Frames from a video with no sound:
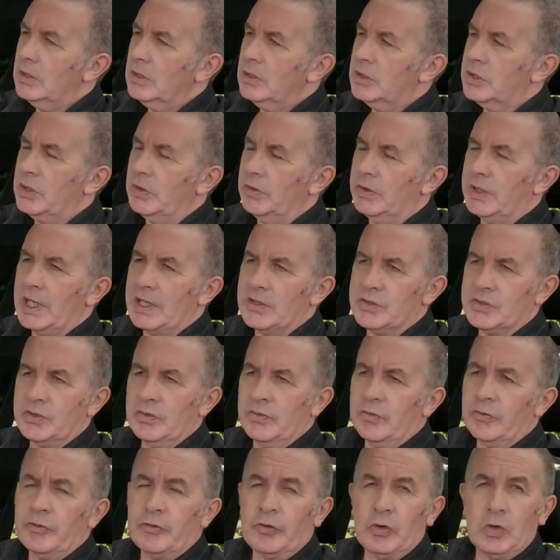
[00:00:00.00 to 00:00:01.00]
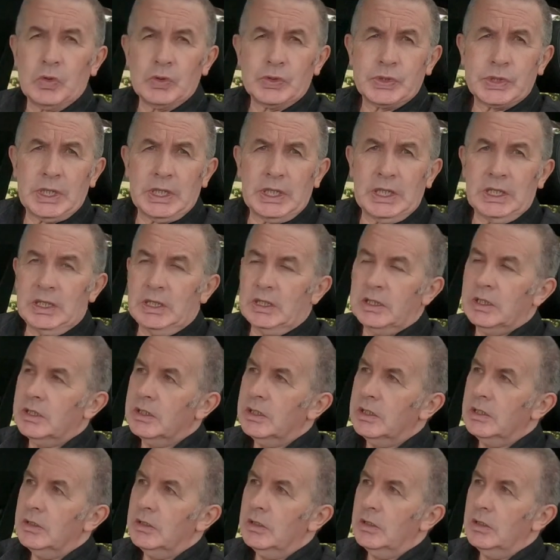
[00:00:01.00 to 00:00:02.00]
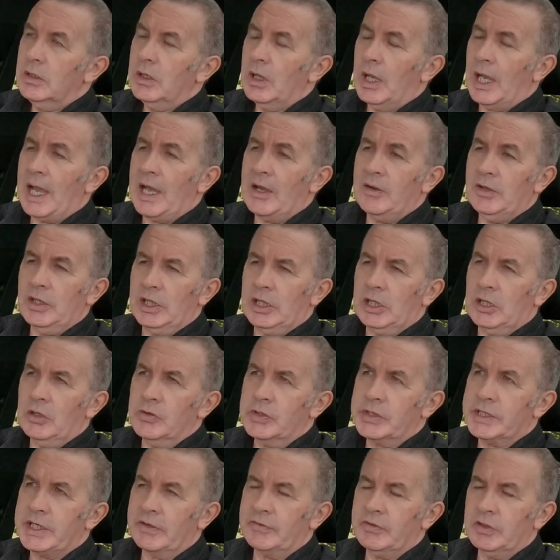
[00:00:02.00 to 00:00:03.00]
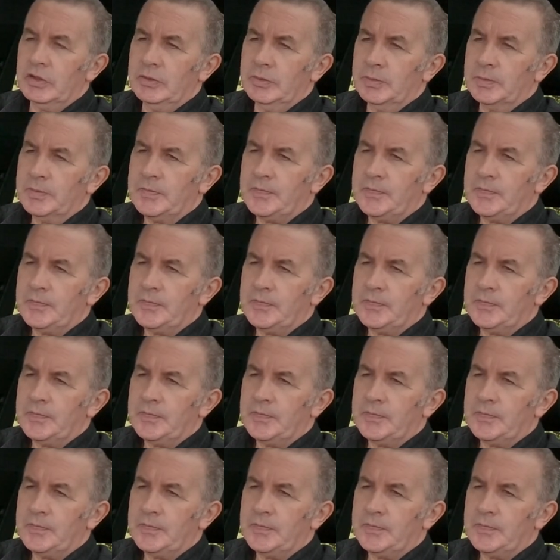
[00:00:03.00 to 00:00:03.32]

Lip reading: 2014 Audi Q7.